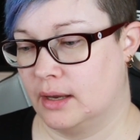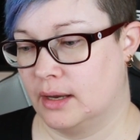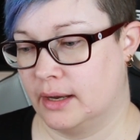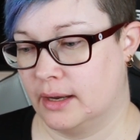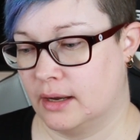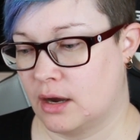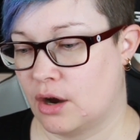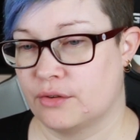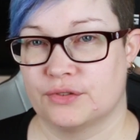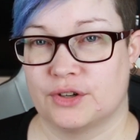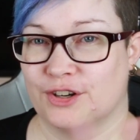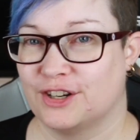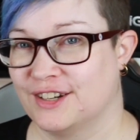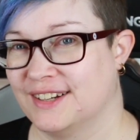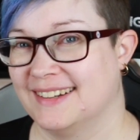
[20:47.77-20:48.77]

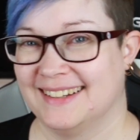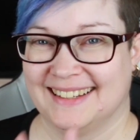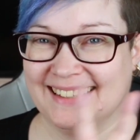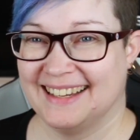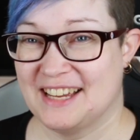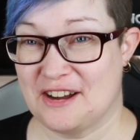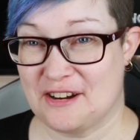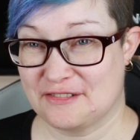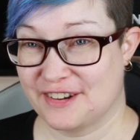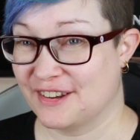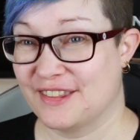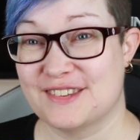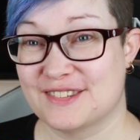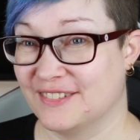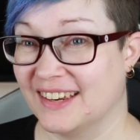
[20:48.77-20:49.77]
after
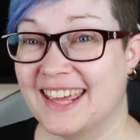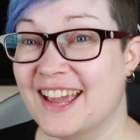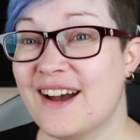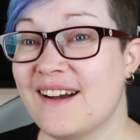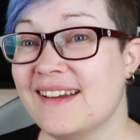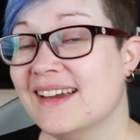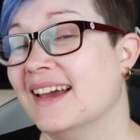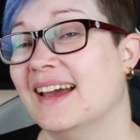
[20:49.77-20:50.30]
this video,